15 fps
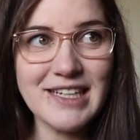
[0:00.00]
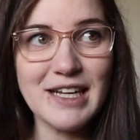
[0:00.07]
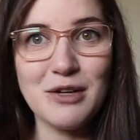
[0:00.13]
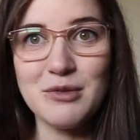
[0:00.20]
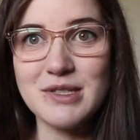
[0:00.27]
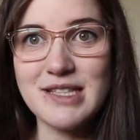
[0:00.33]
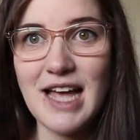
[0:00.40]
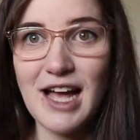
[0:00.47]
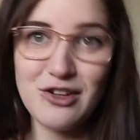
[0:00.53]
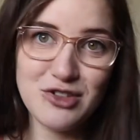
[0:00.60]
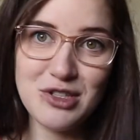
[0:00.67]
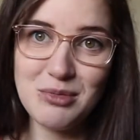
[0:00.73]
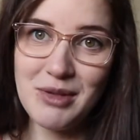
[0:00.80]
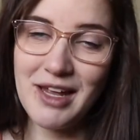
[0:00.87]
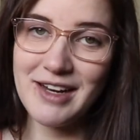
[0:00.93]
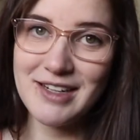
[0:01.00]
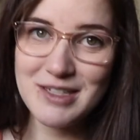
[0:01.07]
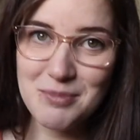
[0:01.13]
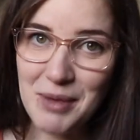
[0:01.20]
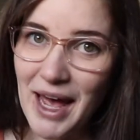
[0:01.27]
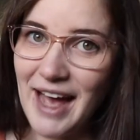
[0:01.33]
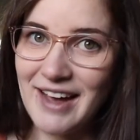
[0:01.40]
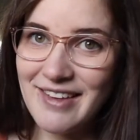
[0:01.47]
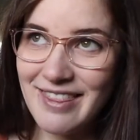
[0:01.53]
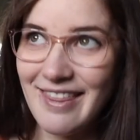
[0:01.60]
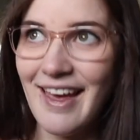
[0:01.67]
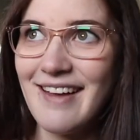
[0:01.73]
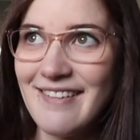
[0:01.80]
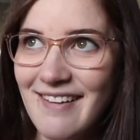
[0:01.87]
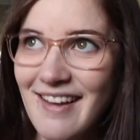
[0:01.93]
Nick was actually planning to pack
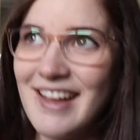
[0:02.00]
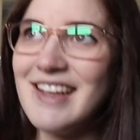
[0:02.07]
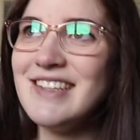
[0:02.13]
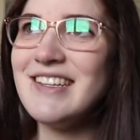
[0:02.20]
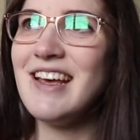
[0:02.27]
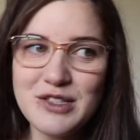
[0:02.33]
that night,